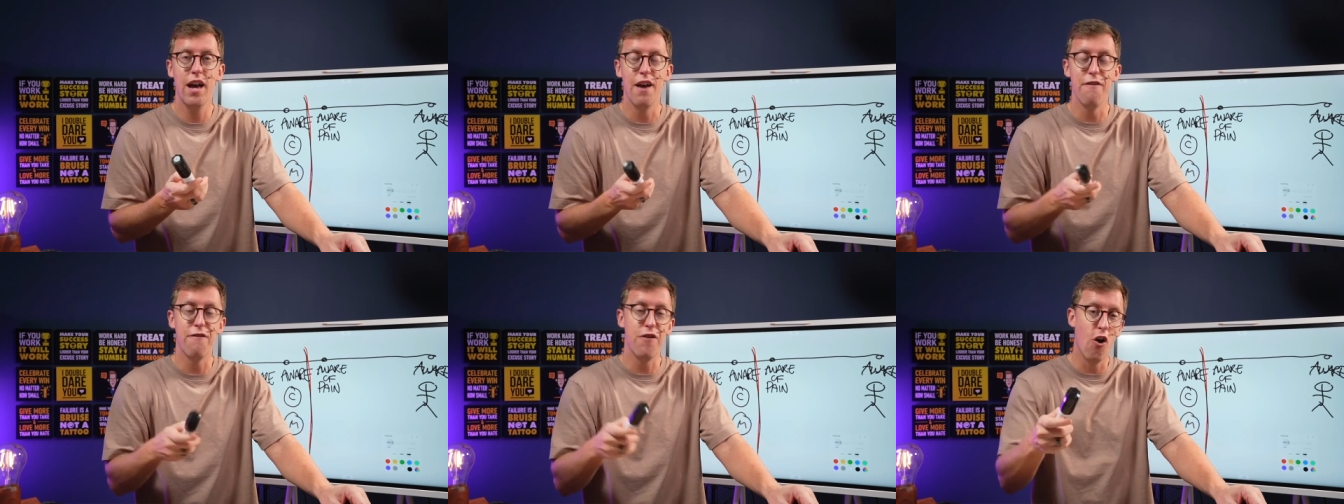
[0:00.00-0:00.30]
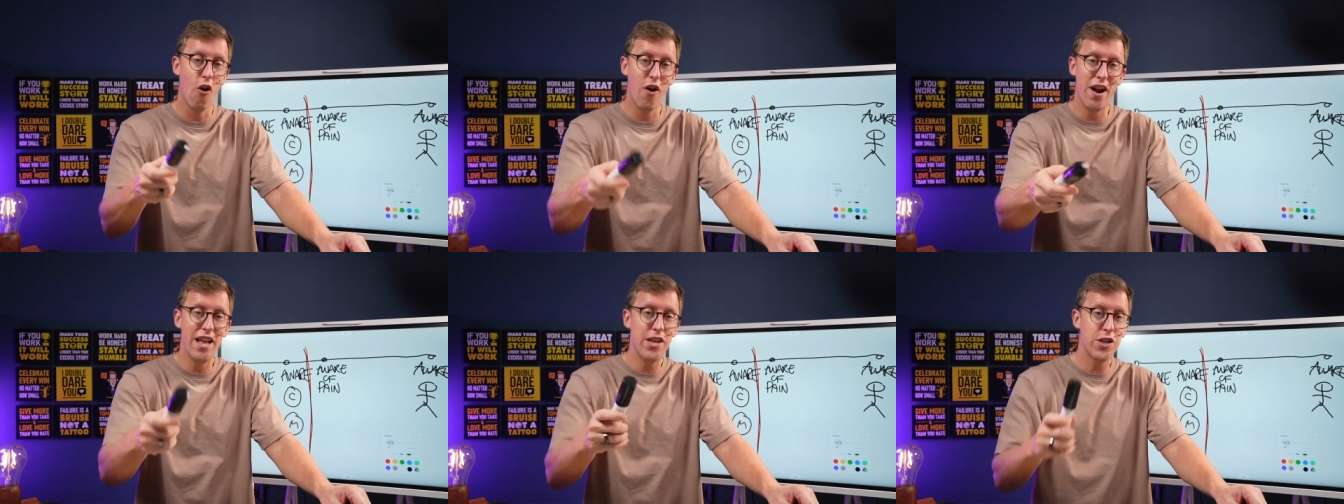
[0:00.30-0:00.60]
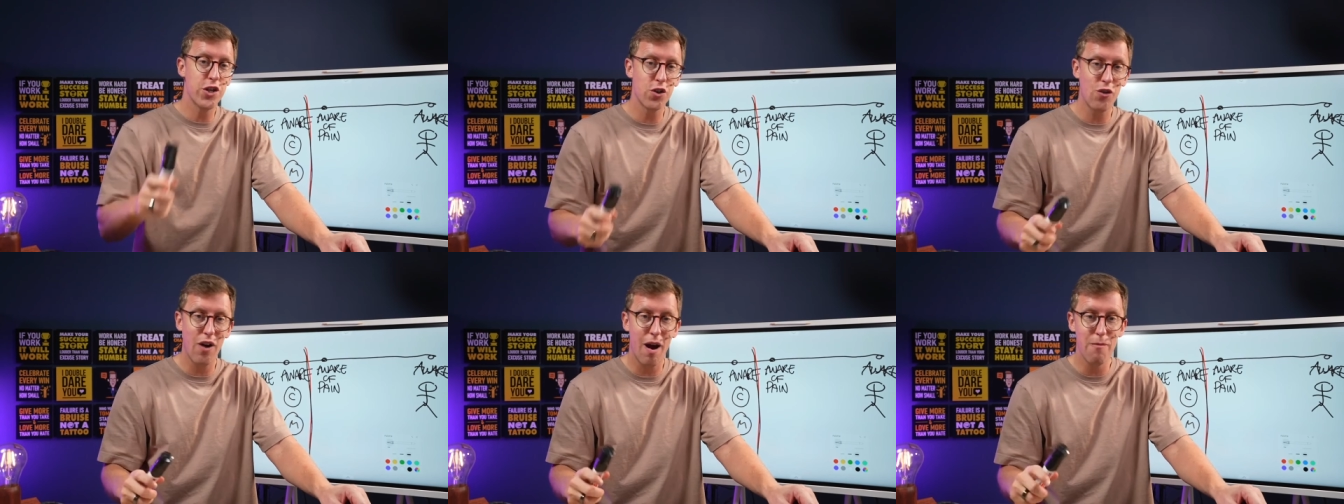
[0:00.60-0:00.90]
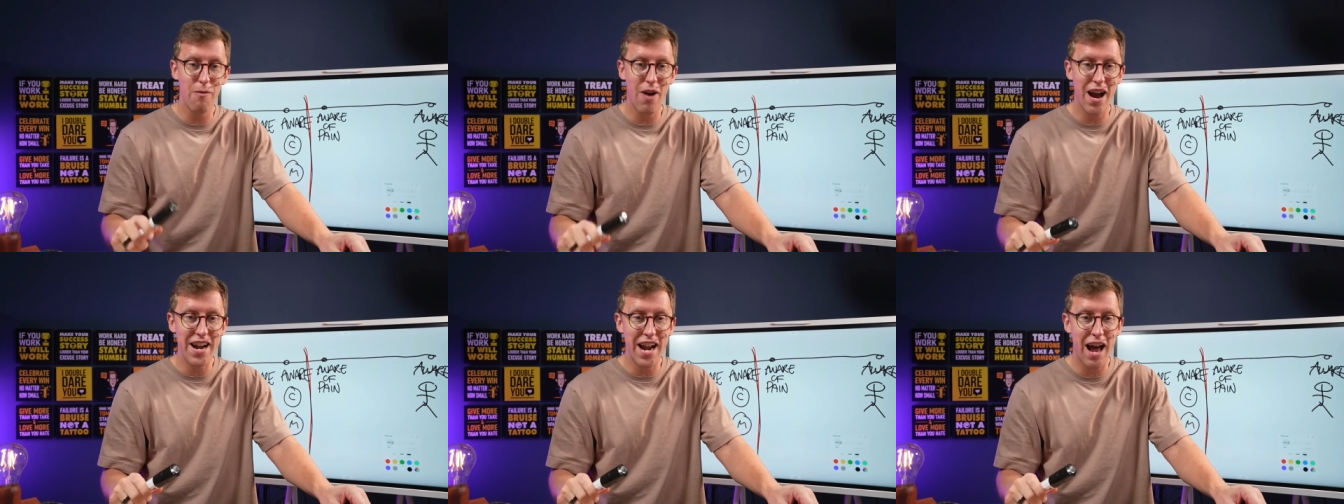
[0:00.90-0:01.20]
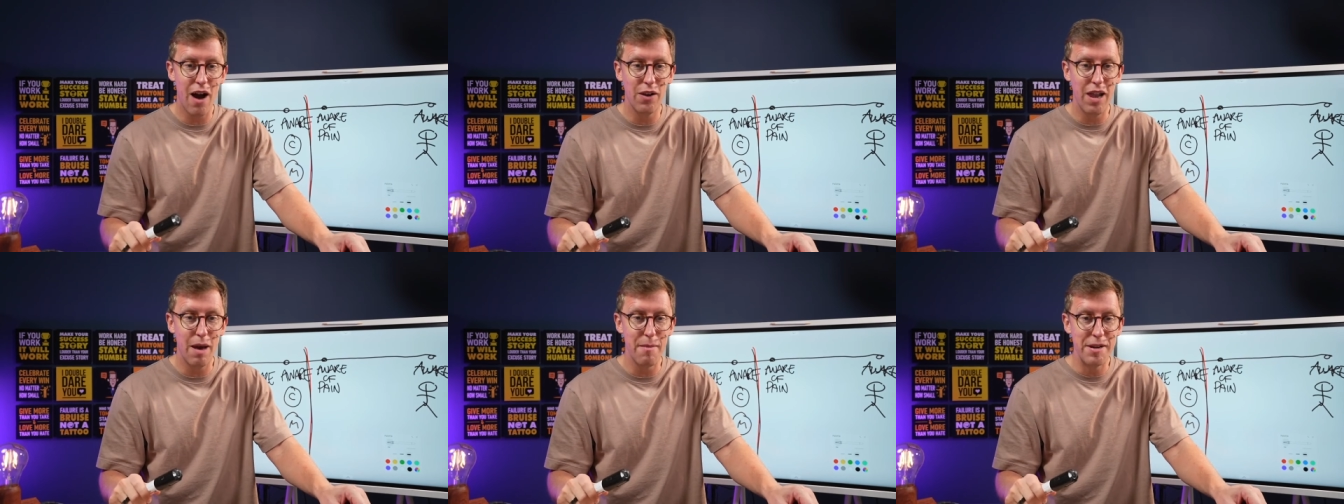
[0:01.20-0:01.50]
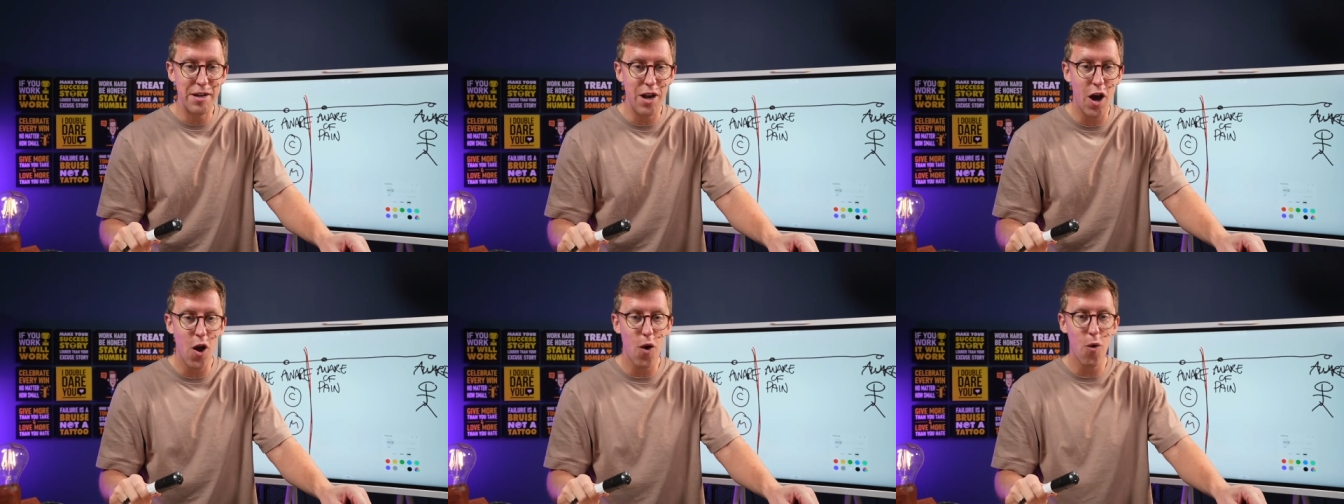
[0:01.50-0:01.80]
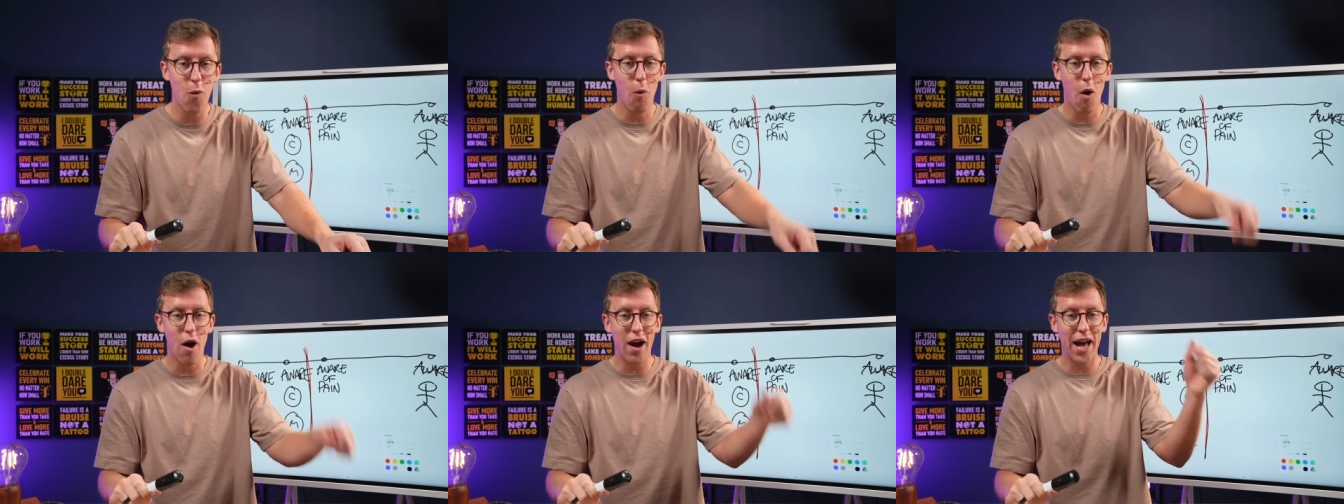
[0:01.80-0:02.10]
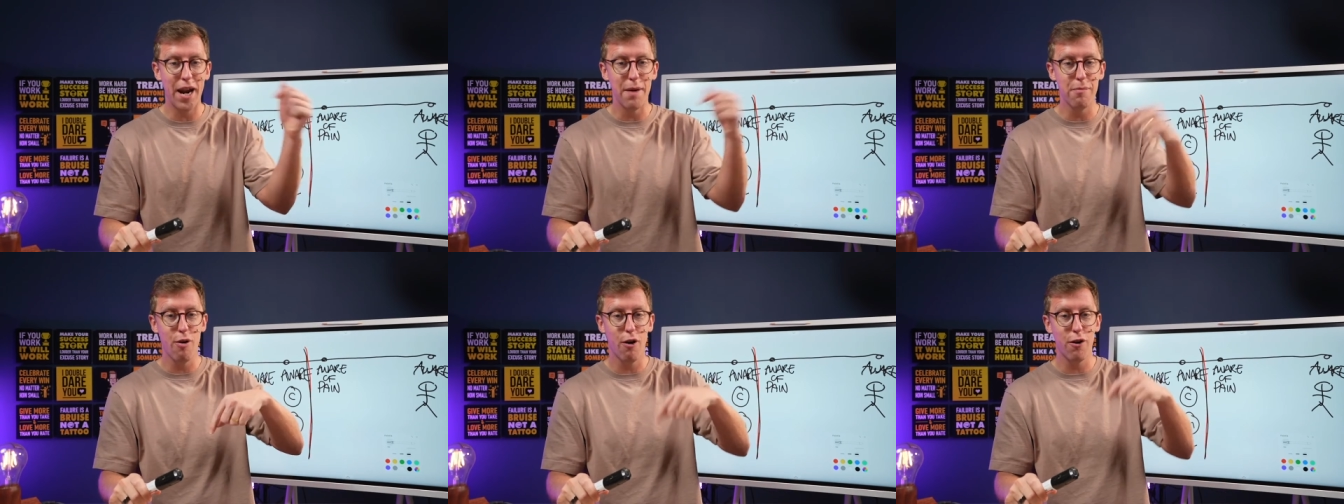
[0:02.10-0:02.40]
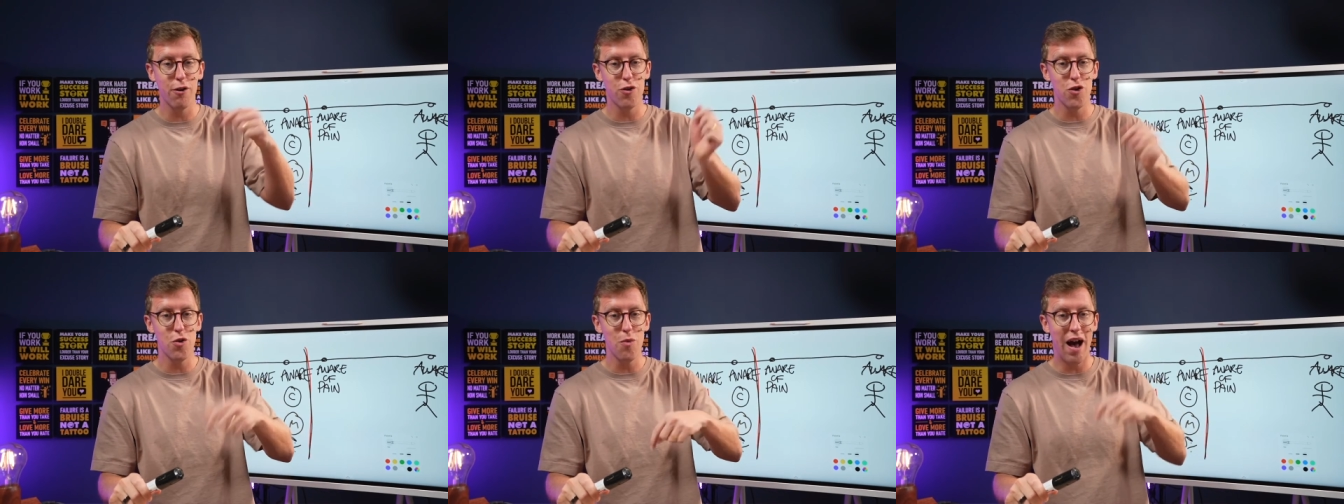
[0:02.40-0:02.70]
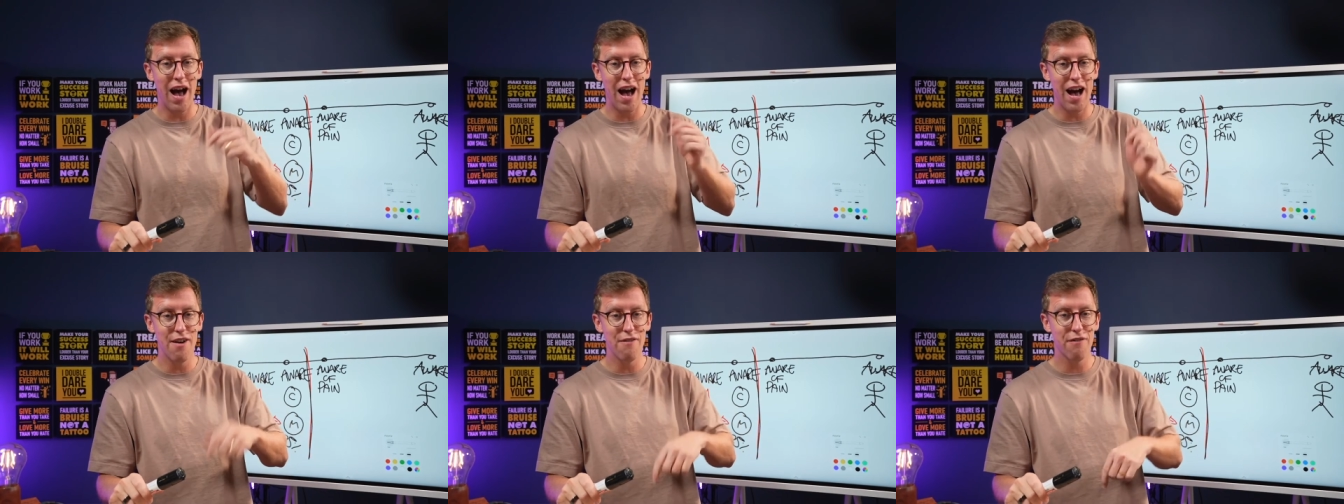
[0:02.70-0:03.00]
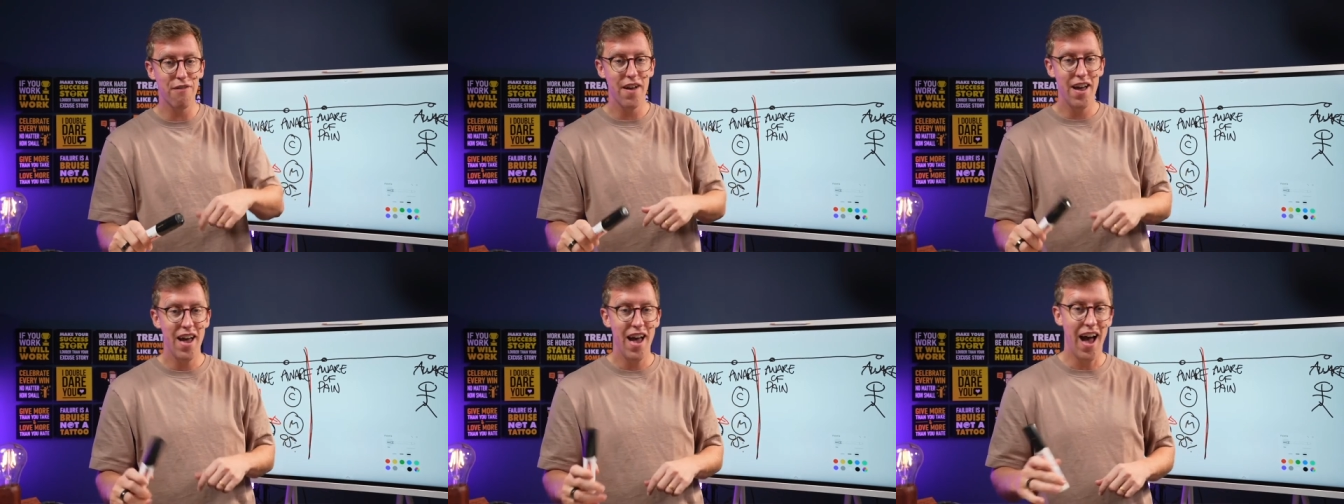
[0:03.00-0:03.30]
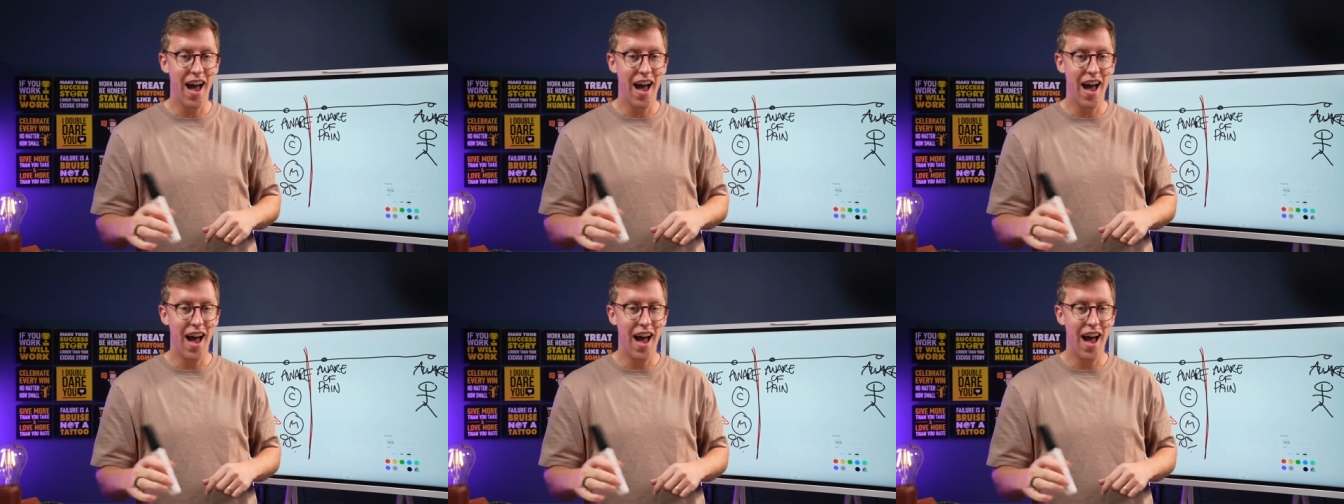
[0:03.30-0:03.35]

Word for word: If you're on Instagram right now, let me know what kind of product you have.